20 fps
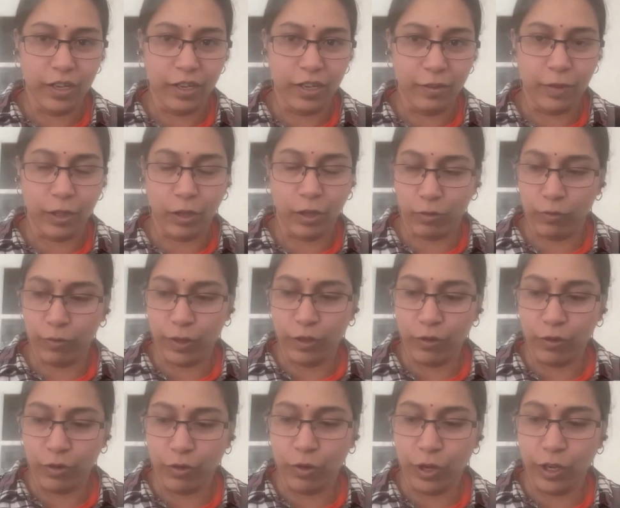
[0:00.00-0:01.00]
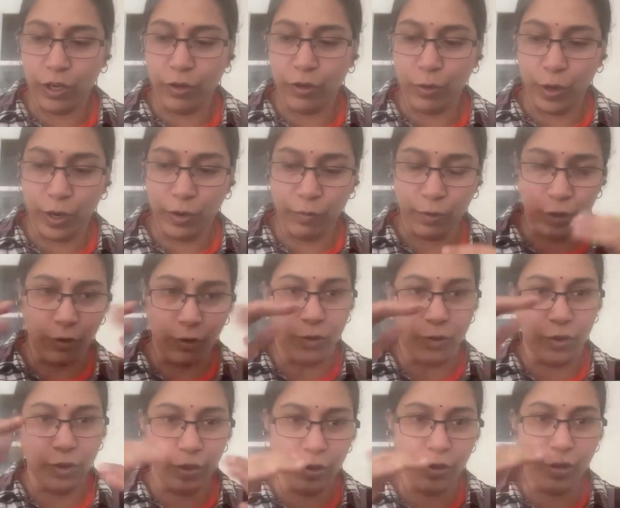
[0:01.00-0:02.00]
without knowing you and without
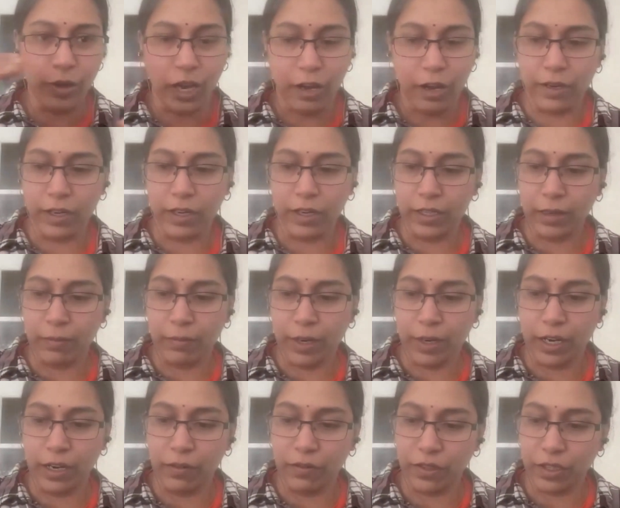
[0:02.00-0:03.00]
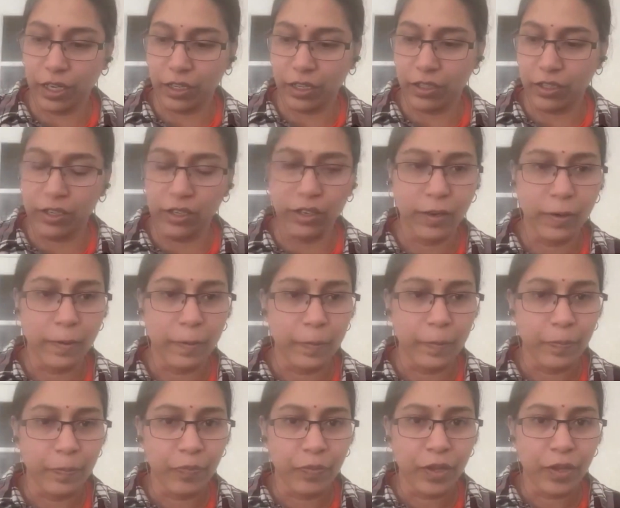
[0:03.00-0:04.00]
having some kind of structure.
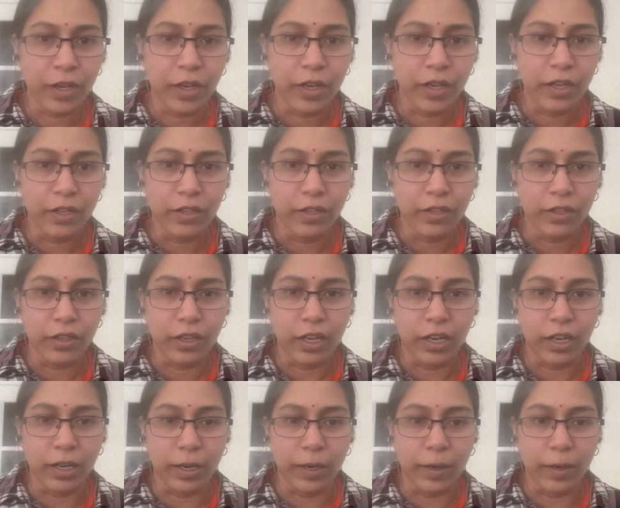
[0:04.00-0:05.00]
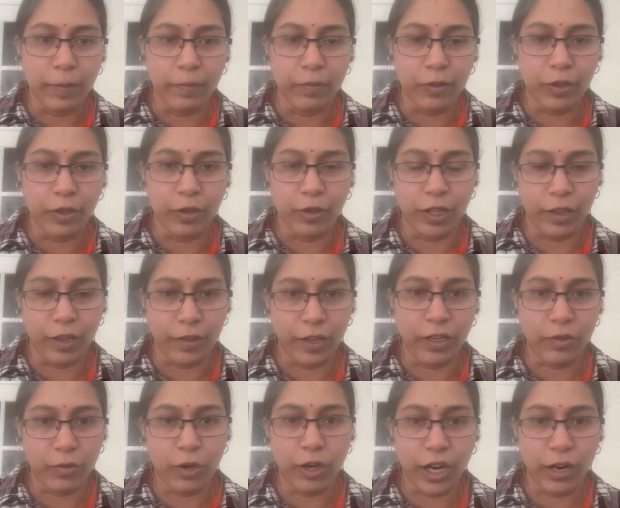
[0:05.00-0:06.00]
So
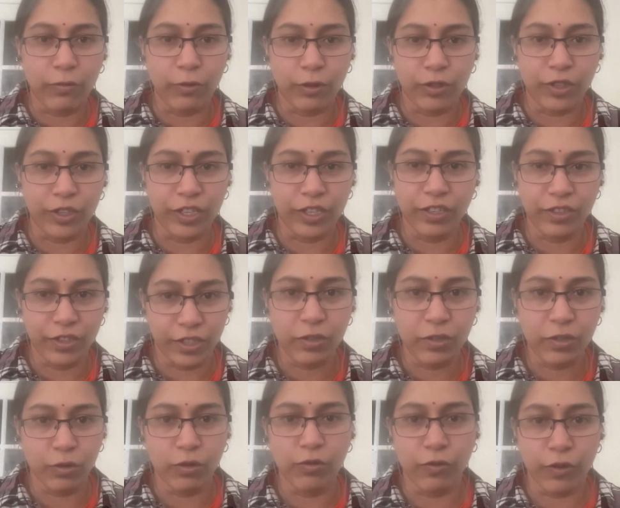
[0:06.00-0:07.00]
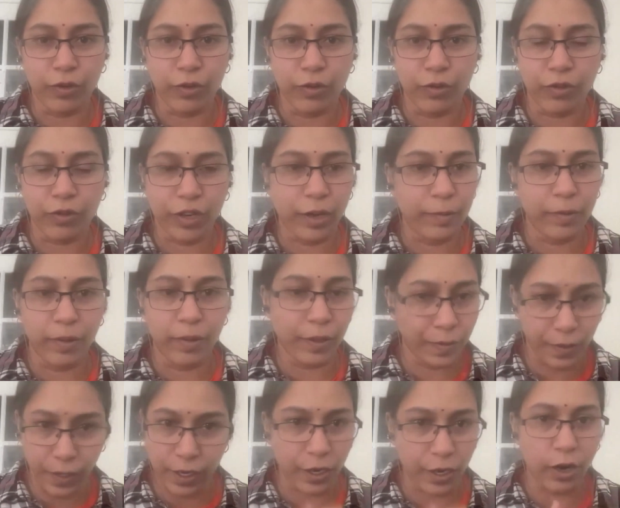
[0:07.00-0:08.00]
that's what I would suggest. Just look for those.
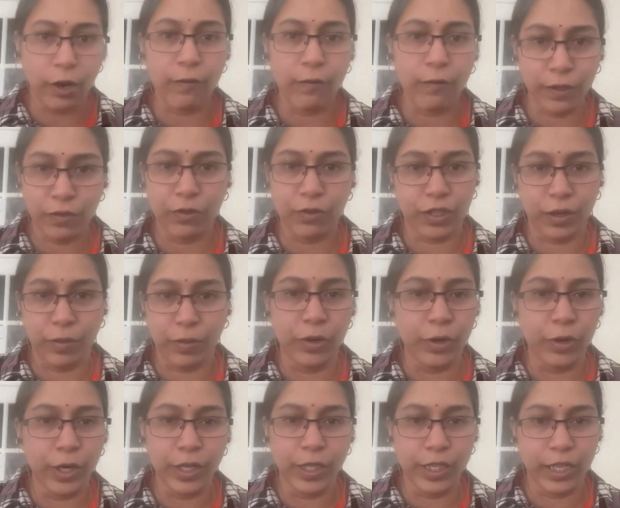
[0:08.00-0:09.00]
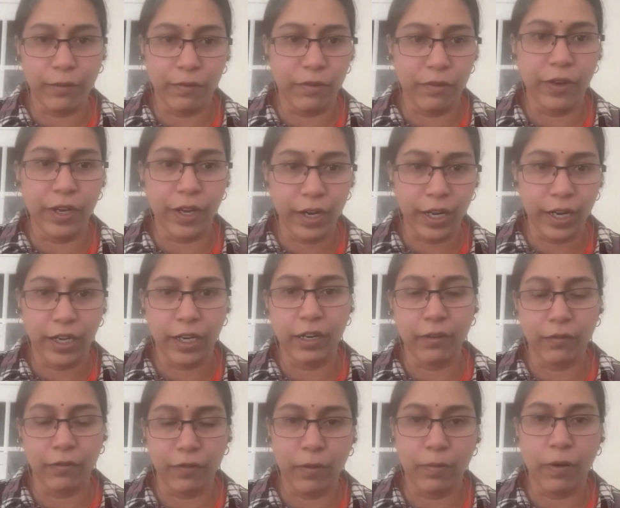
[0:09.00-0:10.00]
There are always those communities everywhere, like in
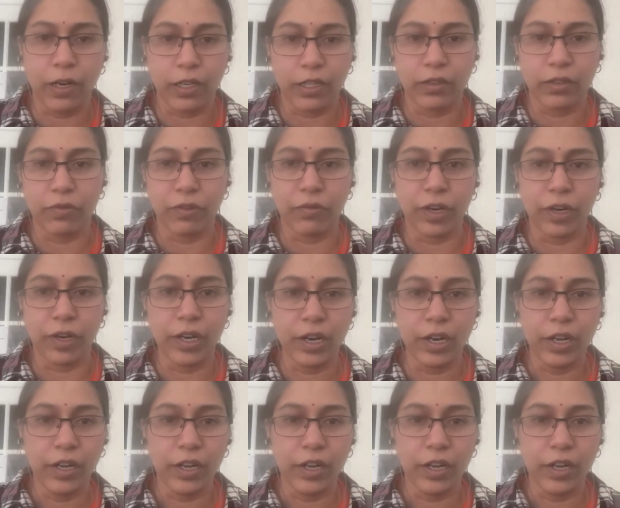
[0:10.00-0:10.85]
different parts of the world.